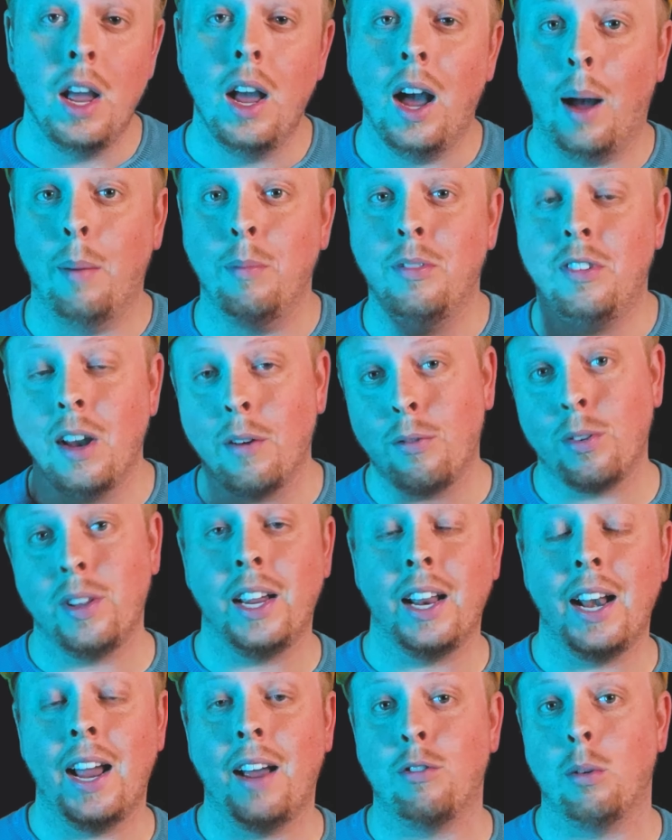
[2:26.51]
I'm definitely
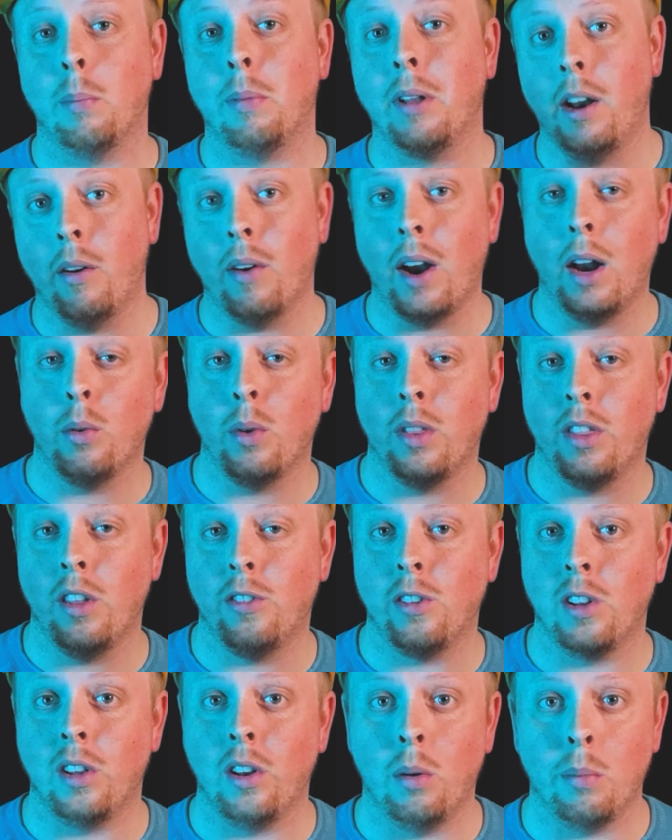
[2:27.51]
gonna have to play around with
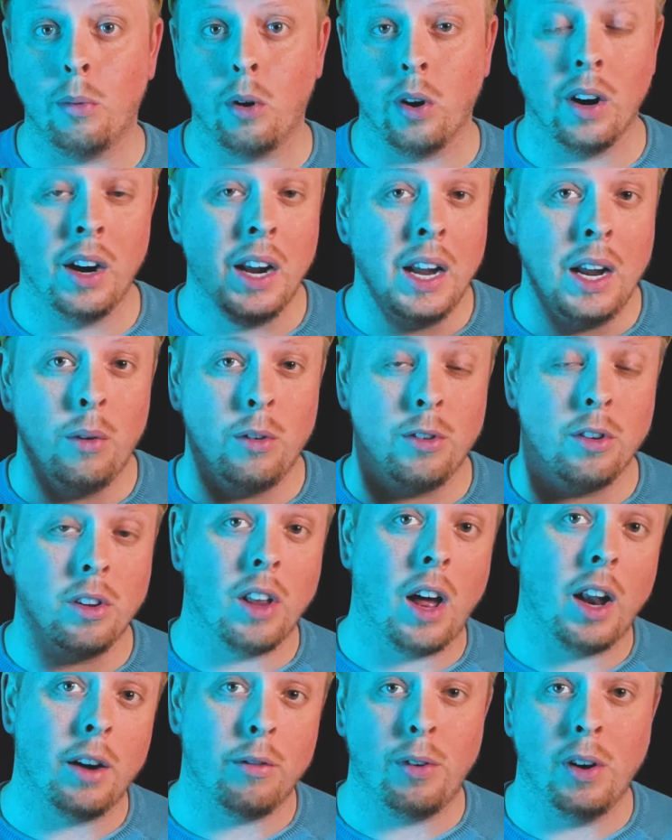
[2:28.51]
this a little more. It was a
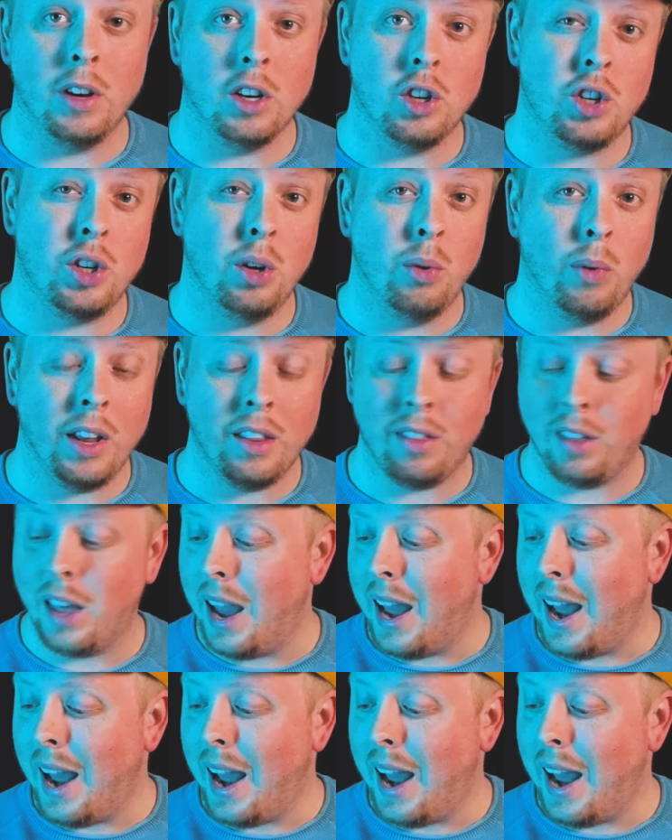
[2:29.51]
lot of fun to shoot with.